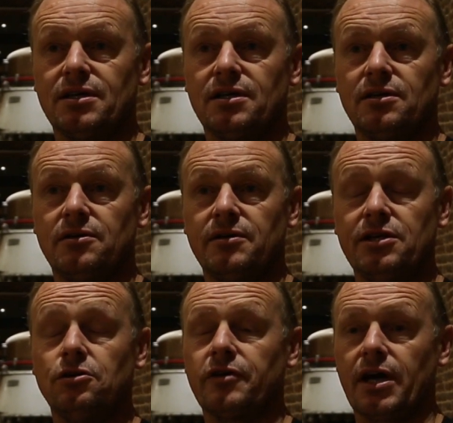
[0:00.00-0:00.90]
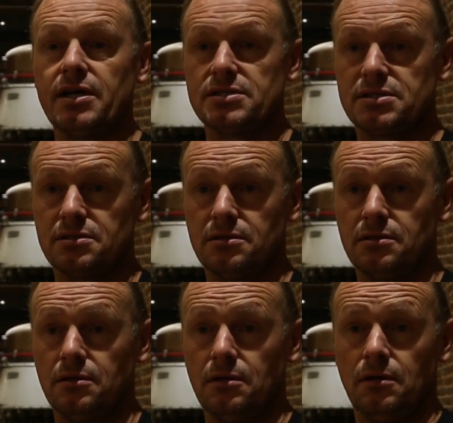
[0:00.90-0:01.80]
in Overijs,
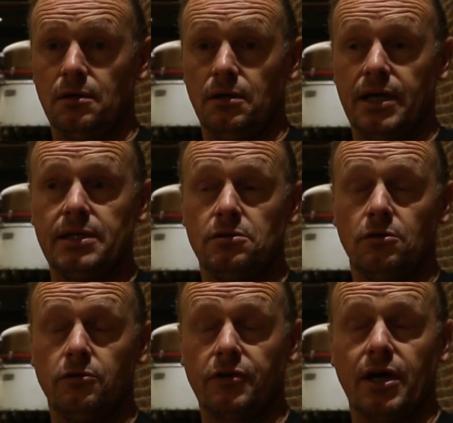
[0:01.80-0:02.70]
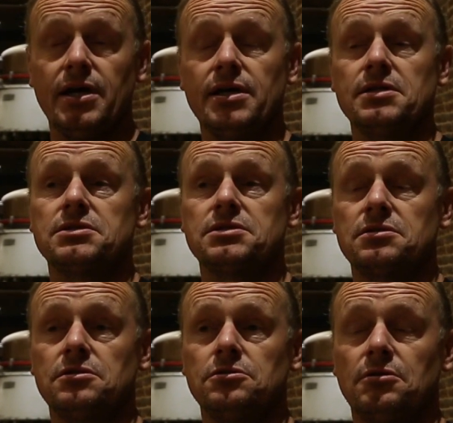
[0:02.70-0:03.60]
and in
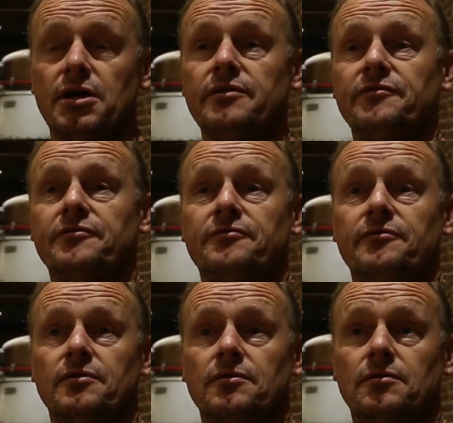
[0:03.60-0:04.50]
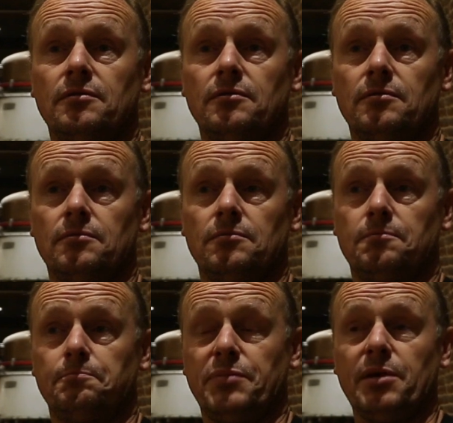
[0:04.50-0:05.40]
Overijs you have
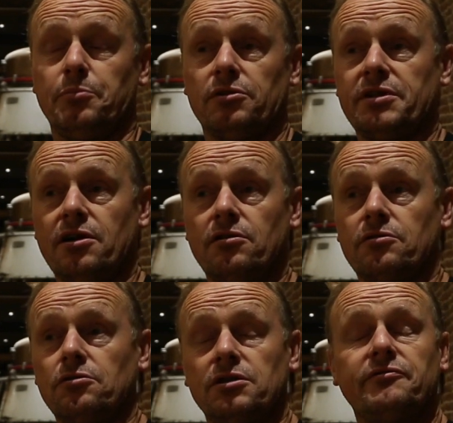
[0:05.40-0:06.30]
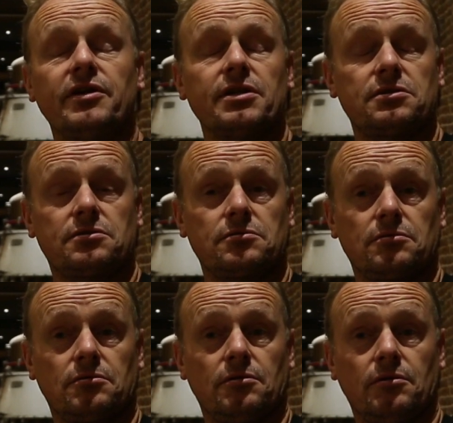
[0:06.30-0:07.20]
people there cultivate
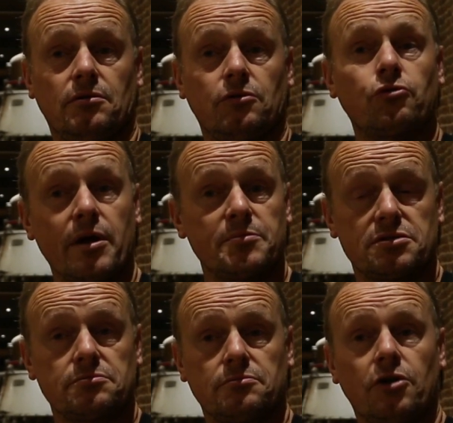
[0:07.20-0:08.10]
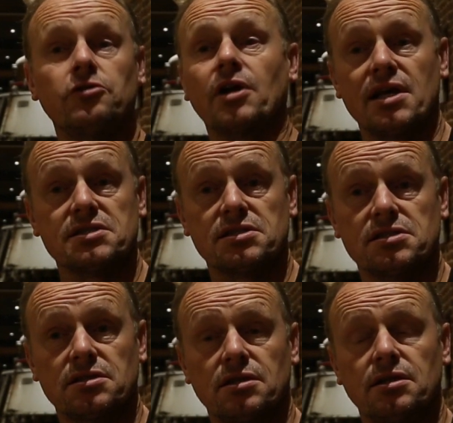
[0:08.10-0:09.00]
grapes under glasses.